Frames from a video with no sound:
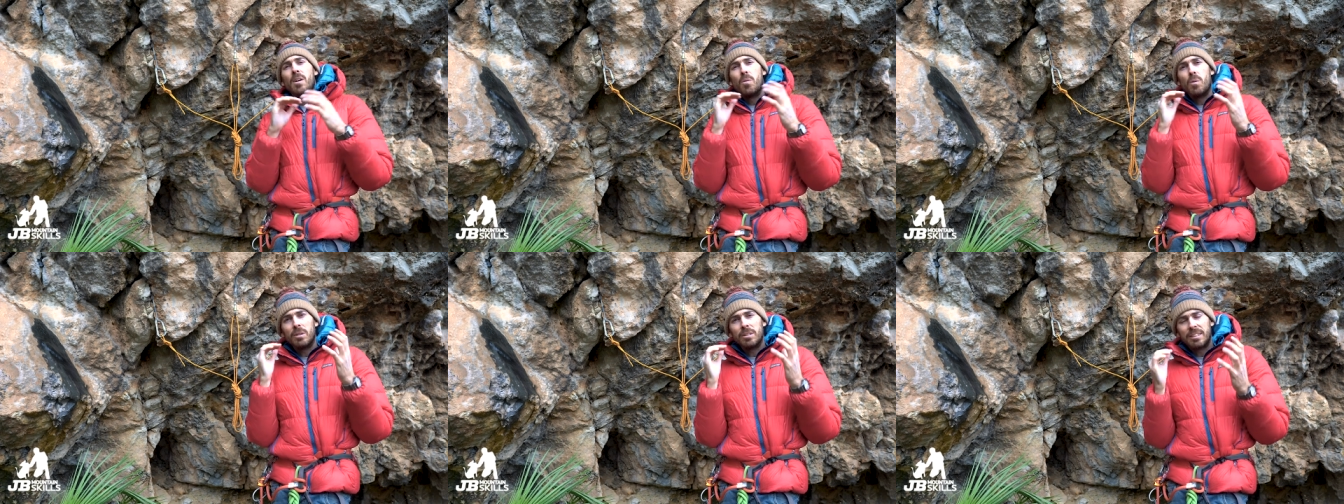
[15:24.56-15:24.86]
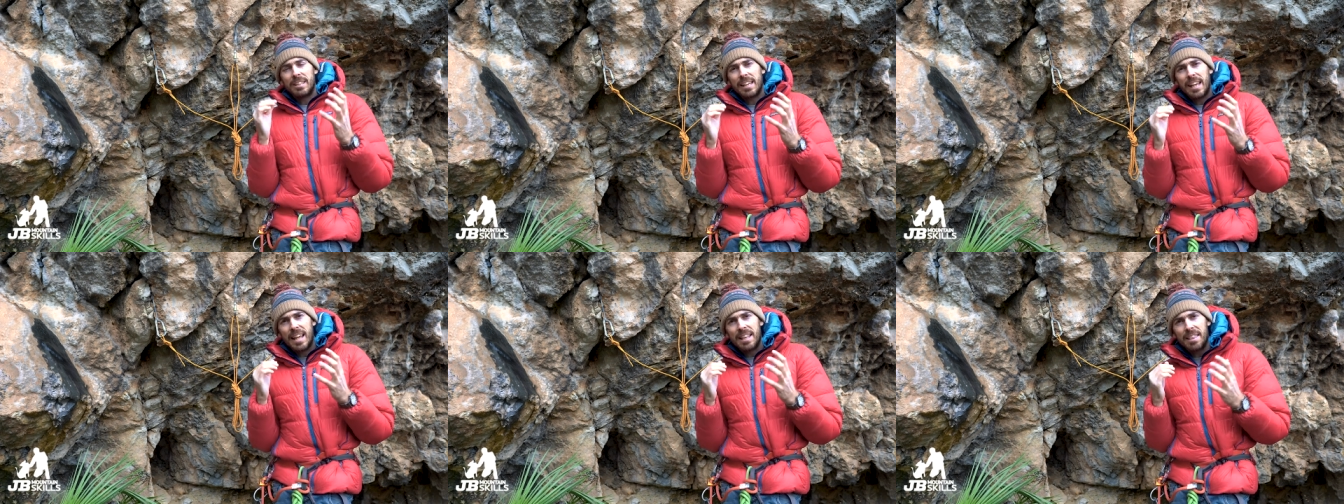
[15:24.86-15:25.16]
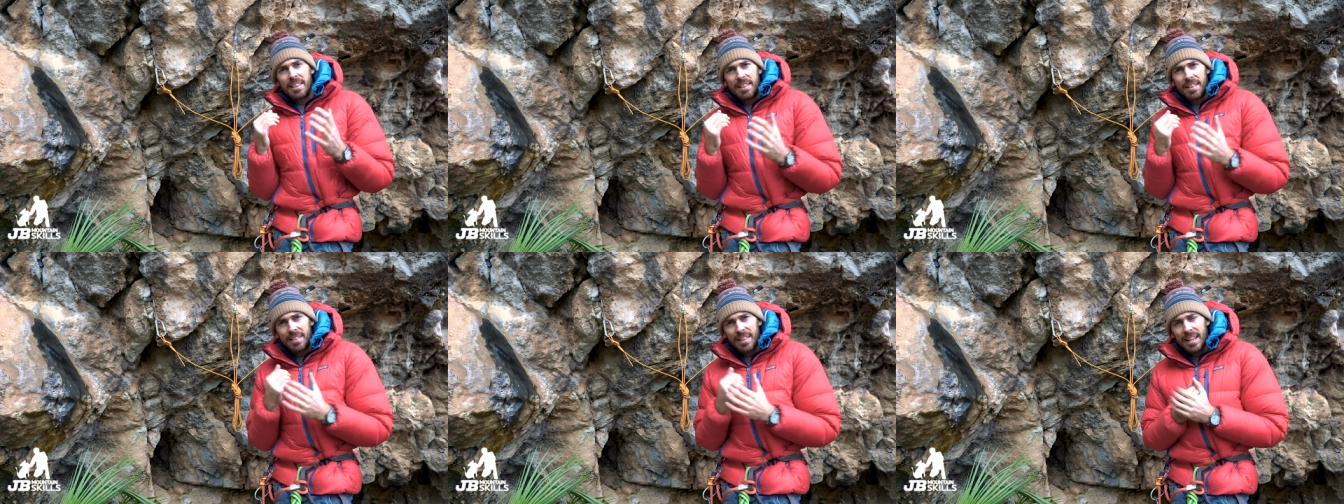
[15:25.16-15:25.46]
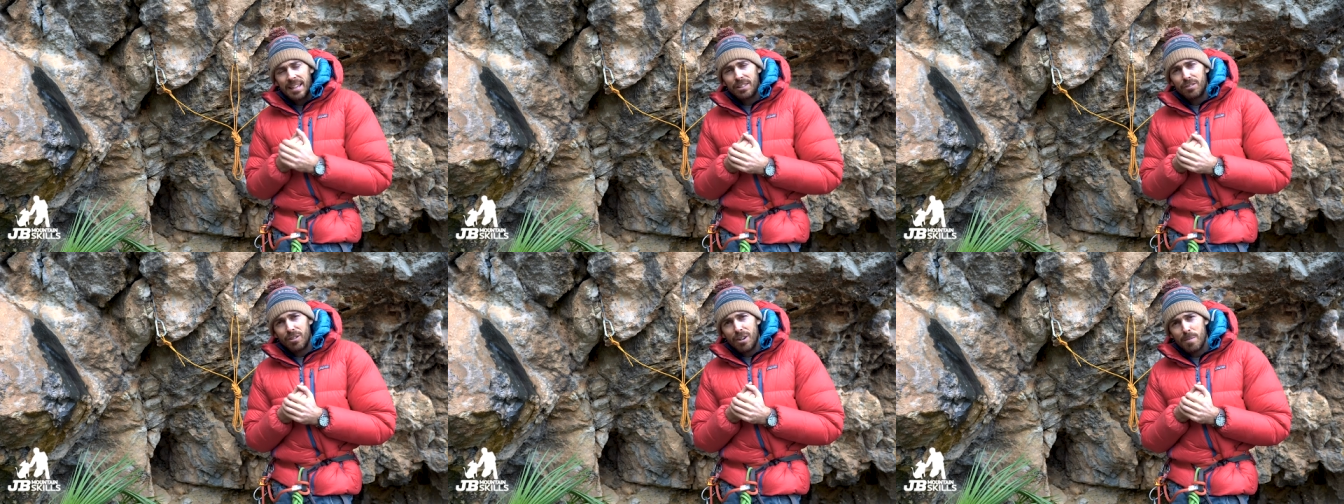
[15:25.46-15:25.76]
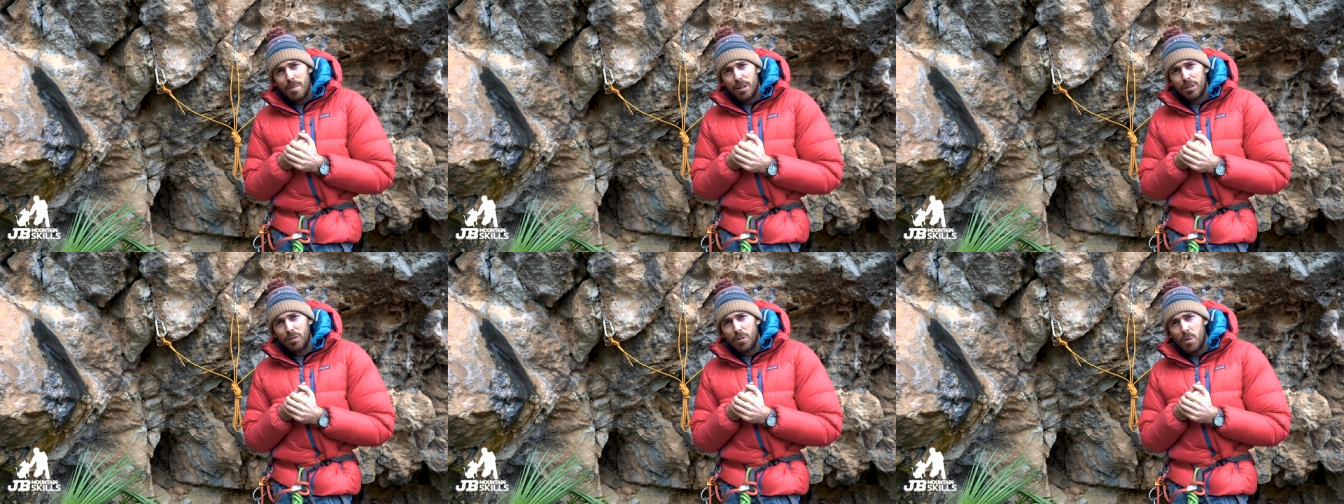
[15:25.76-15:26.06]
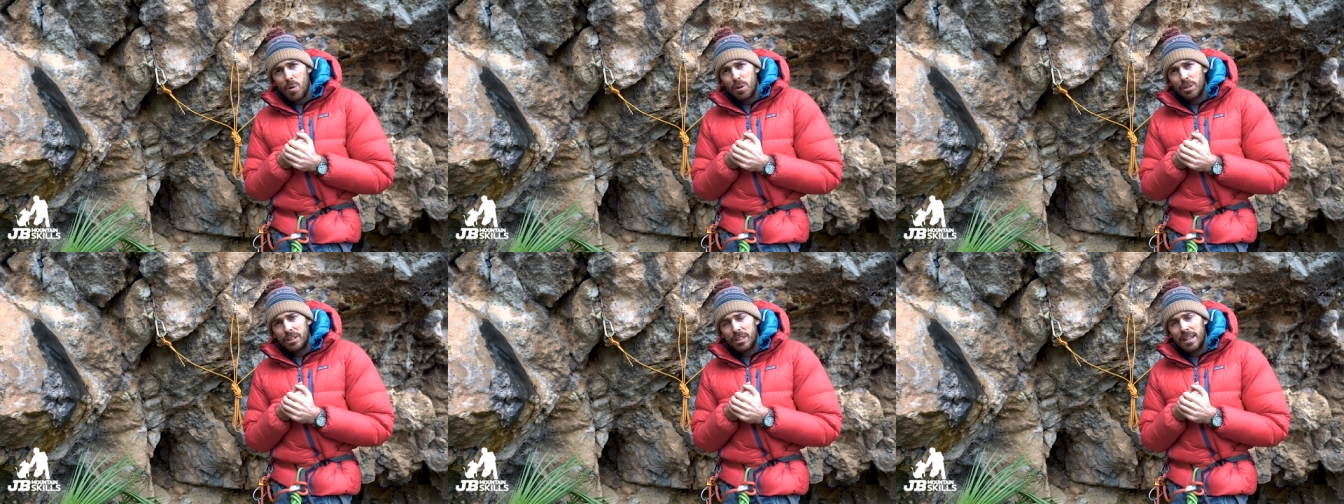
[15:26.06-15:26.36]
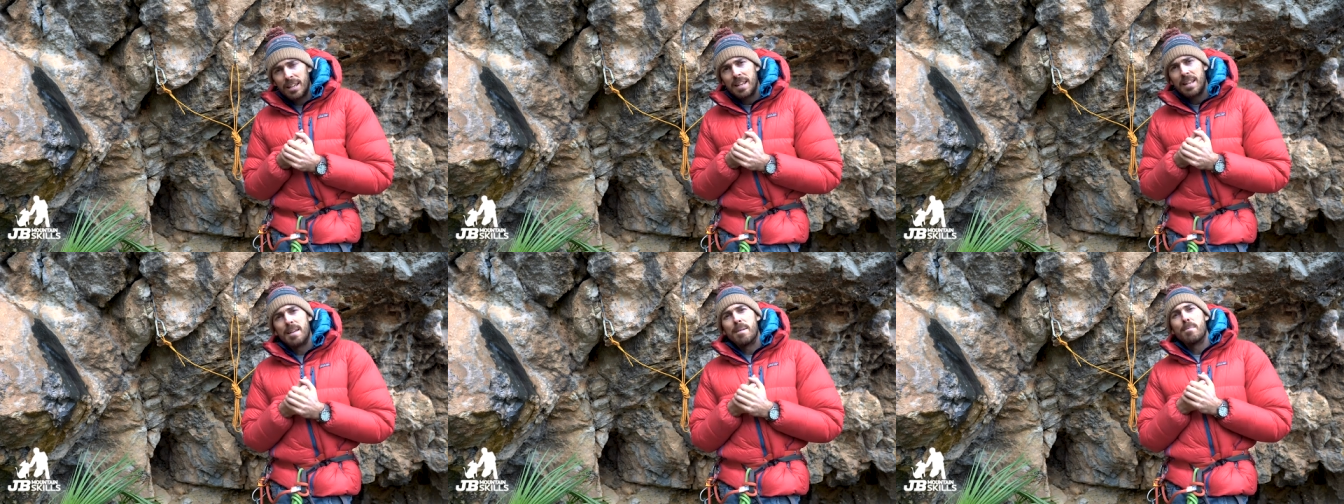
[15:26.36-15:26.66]
Once again, thanks very much for
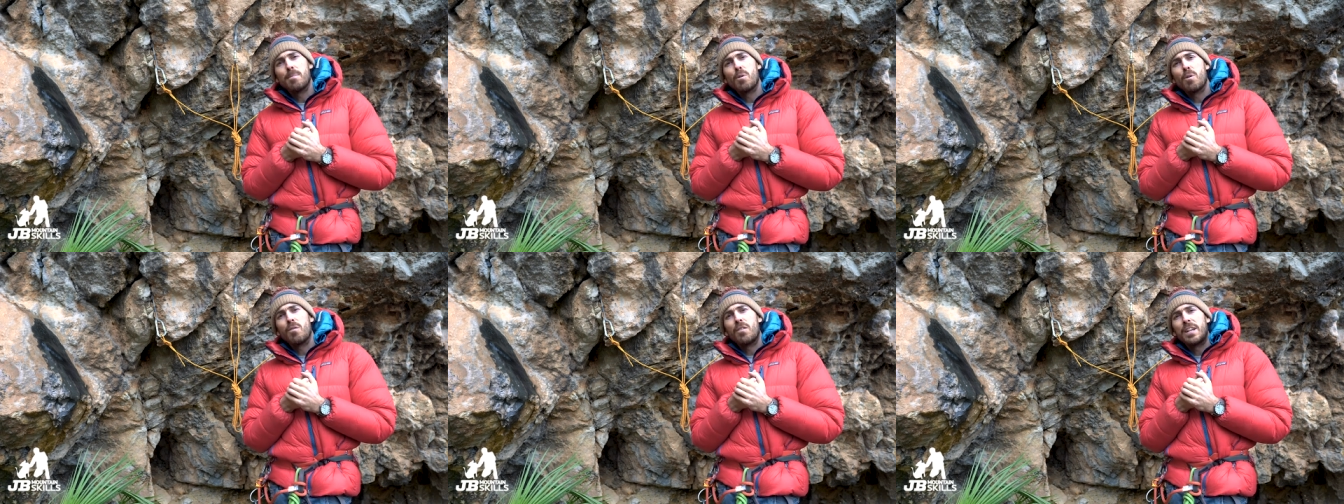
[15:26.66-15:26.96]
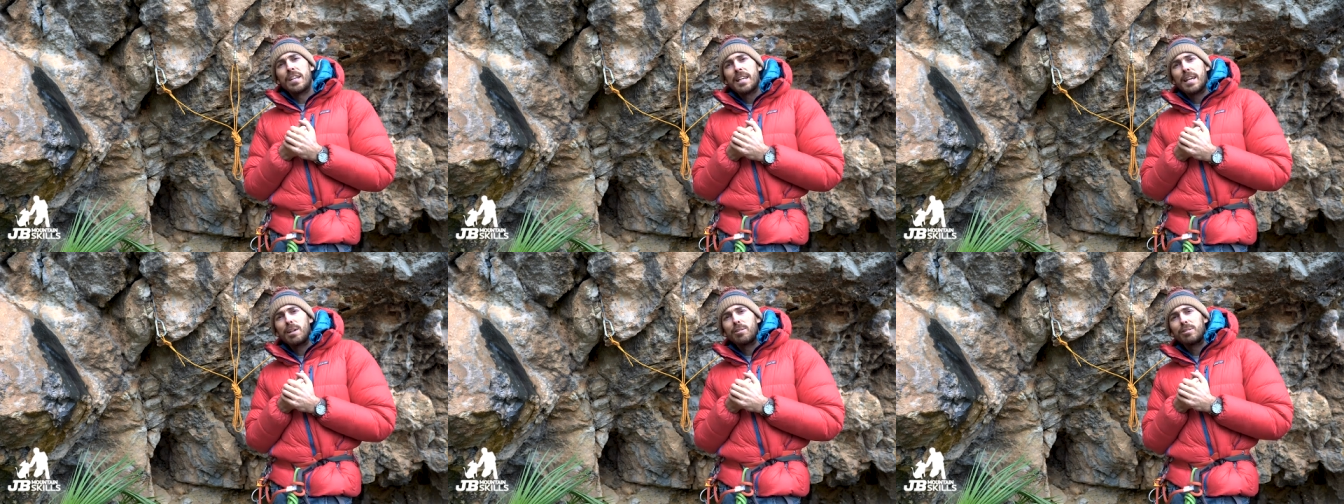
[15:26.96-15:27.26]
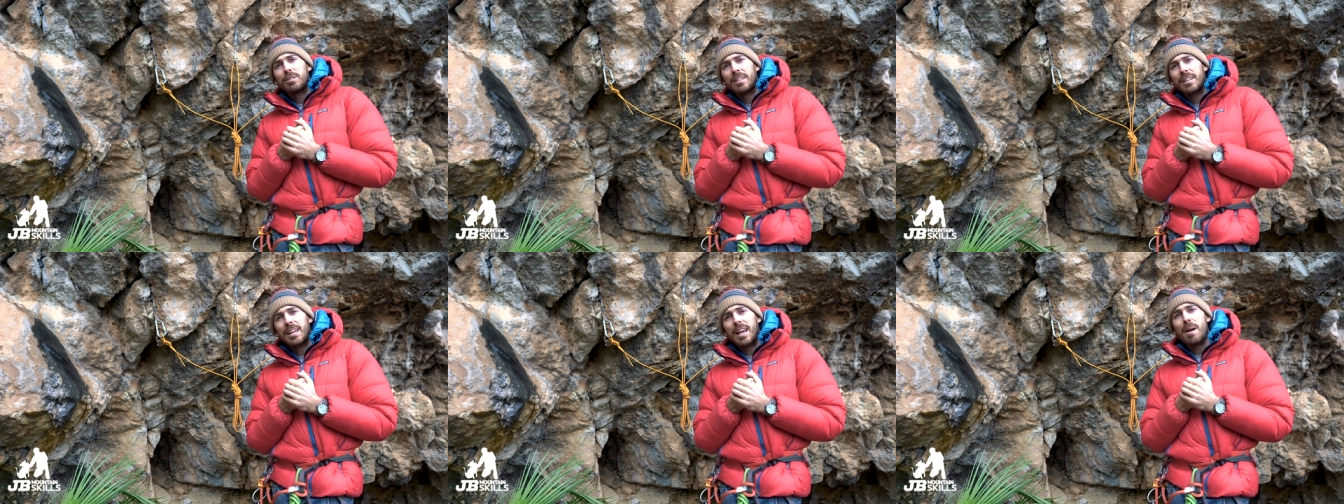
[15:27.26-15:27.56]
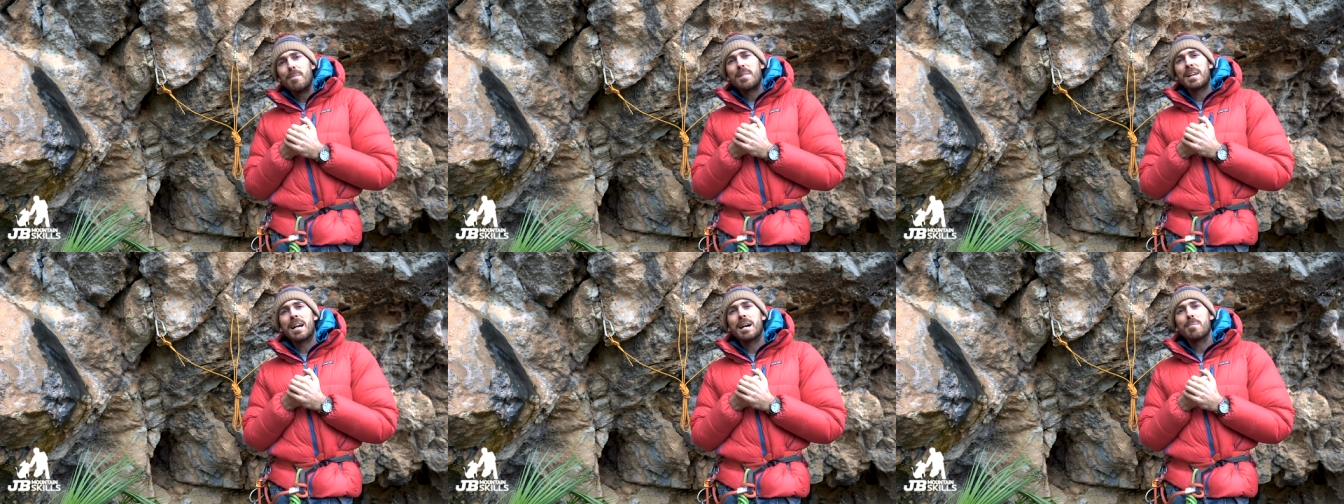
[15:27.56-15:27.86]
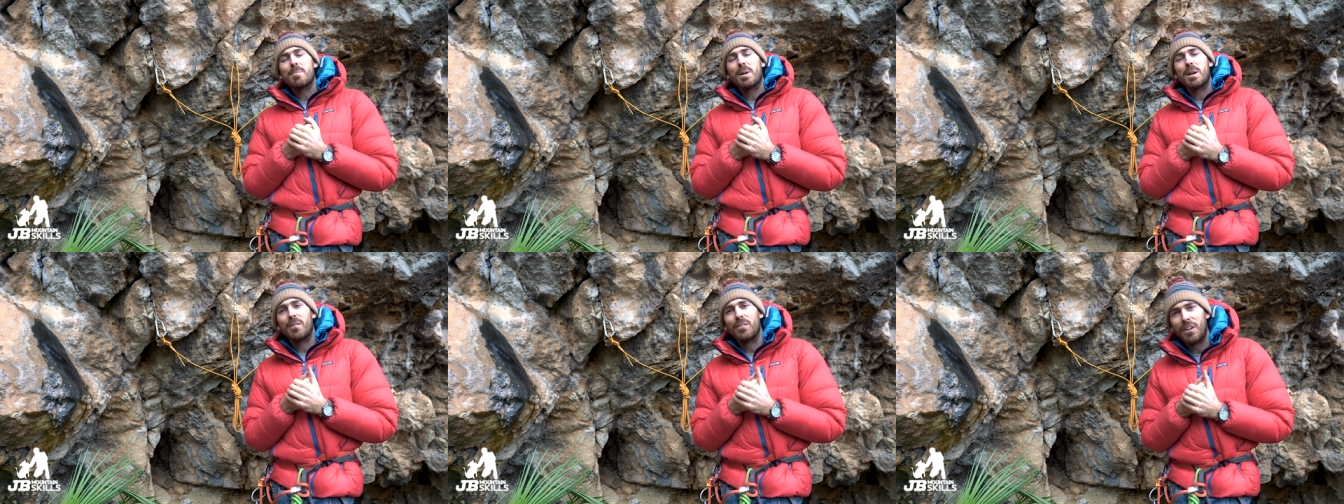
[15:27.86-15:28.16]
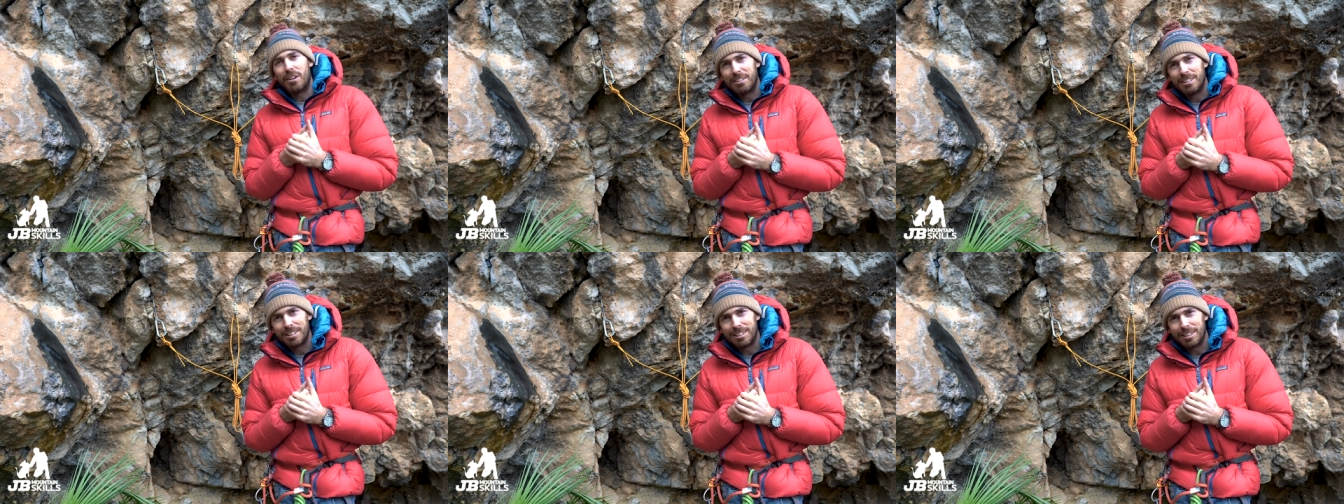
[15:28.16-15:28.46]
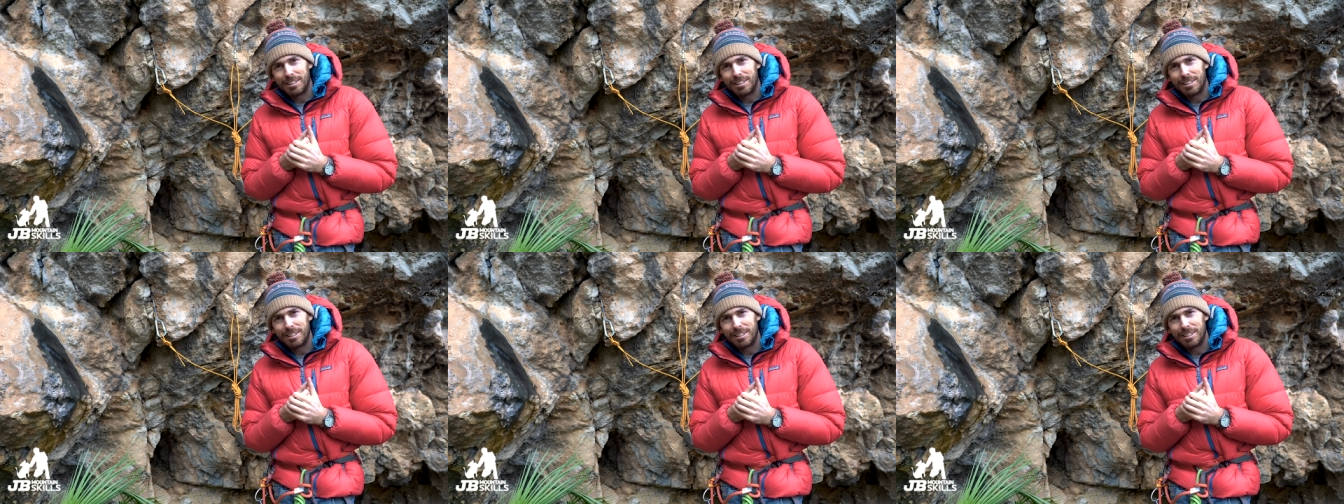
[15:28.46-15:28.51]
watching. More videos coming up very